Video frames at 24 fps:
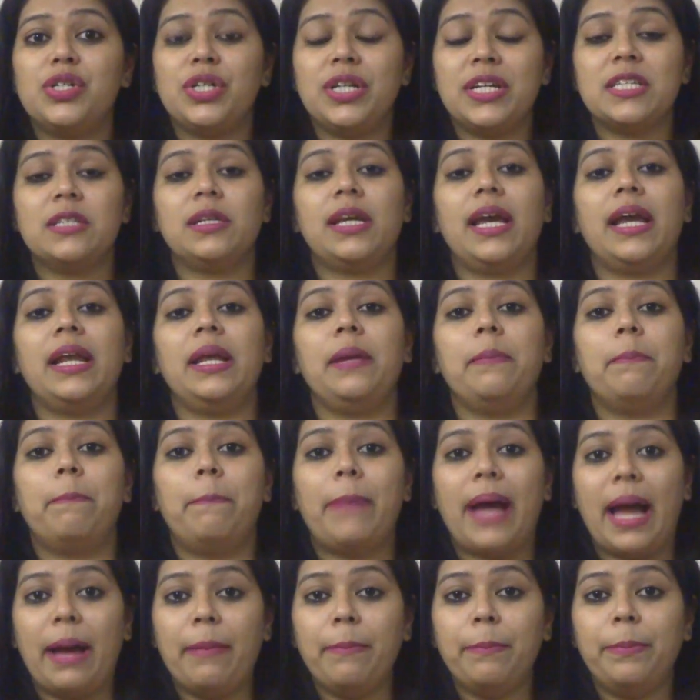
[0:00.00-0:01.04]
she is getting
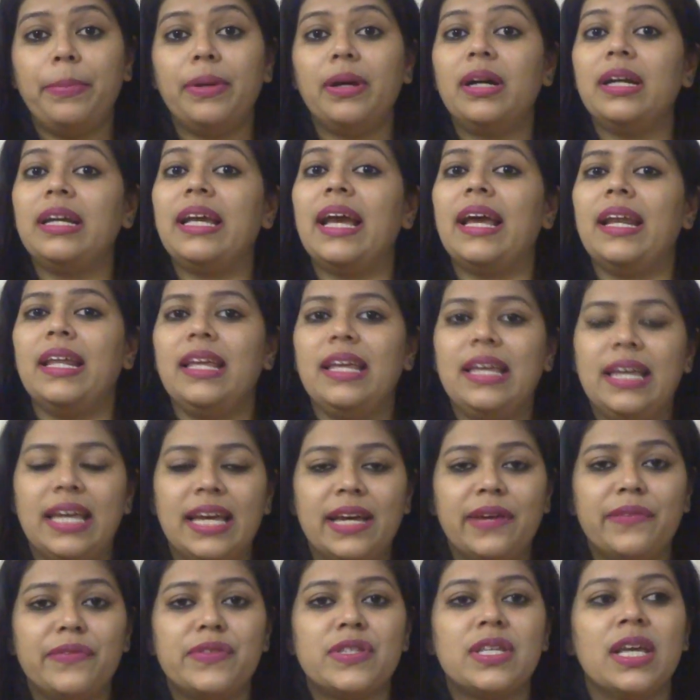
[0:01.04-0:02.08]
pampered, getting
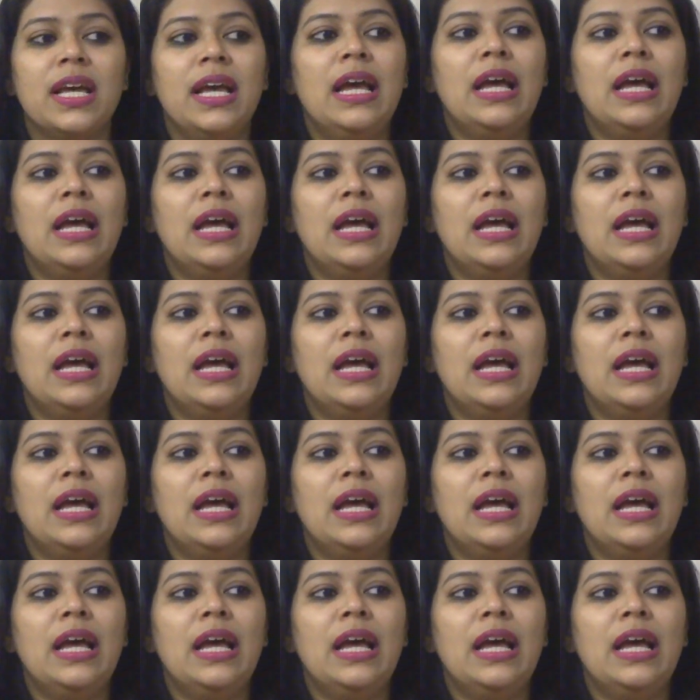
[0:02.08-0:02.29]
gifts,